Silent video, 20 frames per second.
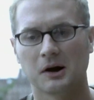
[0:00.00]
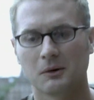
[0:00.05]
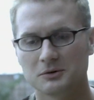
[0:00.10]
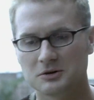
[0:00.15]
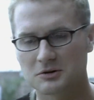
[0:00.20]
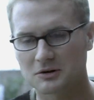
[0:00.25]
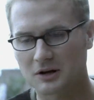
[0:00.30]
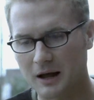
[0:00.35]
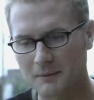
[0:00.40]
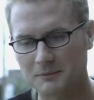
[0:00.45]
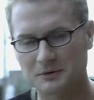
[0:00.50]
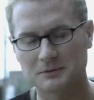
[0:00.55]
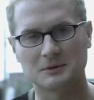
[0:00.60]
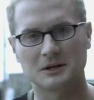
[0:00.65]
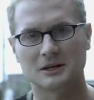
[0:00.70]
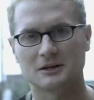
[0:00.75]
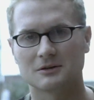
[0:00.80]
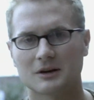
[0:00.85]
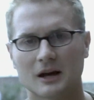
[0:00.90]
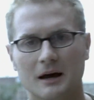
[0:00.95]
when you come to
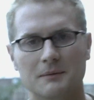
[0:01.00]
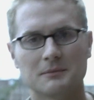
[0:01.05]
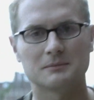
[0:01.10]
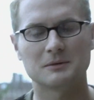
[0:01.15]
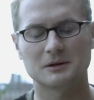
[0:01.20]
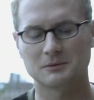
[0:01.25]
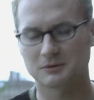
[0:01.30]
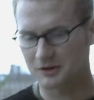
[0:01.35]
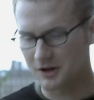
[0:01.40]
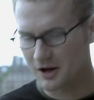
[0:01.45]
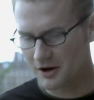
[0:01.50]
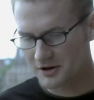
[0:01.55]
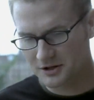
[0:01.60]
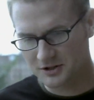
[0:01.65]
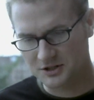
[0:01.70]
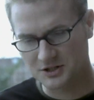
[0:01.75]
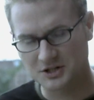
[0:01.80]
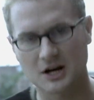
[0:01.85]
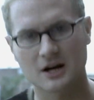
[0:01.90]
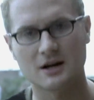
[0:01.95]
me with all
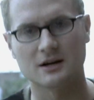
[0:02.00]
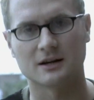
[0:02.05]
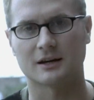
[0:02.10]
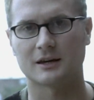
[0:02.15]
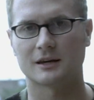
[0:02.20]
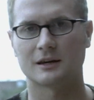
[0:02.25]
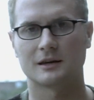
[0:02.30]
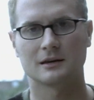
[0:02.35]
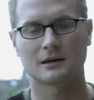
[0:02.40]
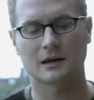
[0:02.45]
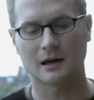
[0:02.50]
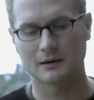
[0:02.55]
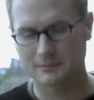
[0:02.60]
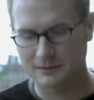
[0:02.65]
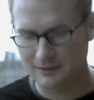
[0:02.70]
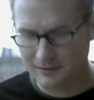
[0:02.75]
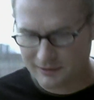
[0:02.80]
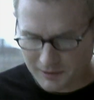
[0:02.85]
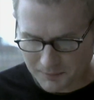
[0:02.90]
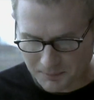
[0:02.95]
your junk, come to
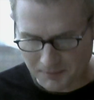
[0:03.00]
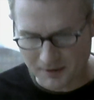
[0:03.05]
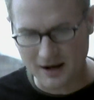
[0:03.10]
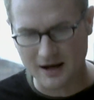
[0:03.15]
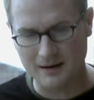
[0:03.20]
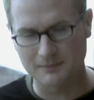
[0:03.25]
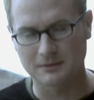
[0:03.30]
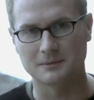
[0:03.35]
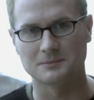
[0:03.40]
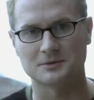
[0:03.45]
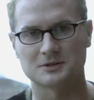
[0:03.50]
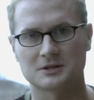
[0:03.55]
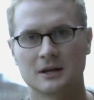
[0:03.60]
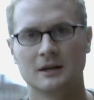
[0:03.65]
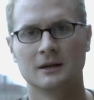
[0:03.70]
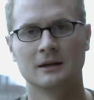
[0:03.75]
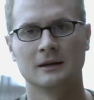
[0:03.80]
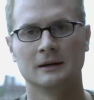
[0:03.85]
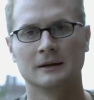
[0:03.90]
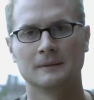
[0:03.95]
me with your problems,
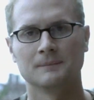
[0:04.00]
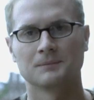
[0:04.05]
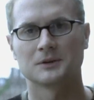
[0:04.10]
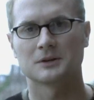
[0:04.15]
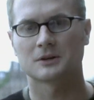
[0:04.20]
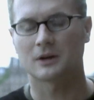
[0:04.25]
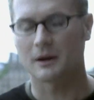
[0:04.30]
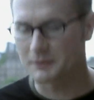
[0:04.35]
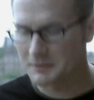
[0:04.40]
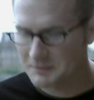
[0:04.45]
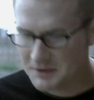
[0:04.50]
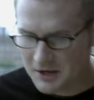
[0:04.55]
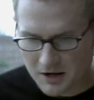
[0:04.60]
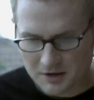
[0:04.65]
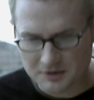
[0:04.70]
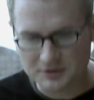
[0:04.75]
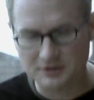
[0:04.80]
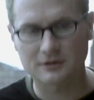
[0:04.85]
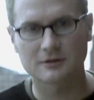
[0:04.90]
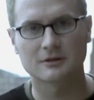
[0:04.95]
come to me
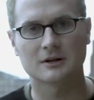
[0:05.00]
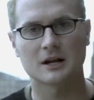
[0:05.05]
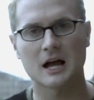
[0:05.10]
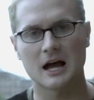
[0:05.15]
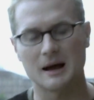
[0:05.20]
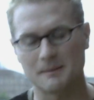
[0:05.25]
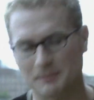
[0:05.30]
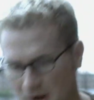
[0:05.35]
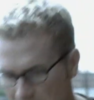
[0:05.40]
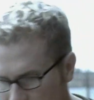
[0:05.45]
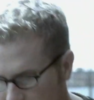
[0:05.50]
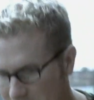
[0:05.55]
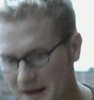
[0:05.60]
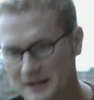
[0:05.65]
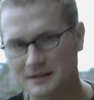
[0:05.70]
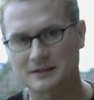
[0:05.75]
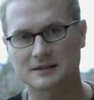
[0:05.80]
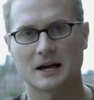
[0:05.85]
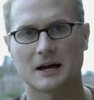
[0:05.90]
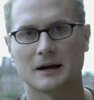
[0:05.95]
all screwed up, all
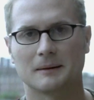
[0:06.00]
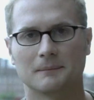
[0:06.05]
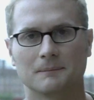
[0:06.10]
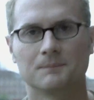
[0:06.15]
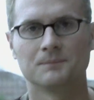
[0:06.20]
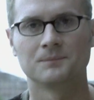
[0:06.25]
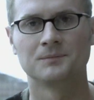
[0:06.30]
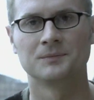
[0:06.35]
messed up.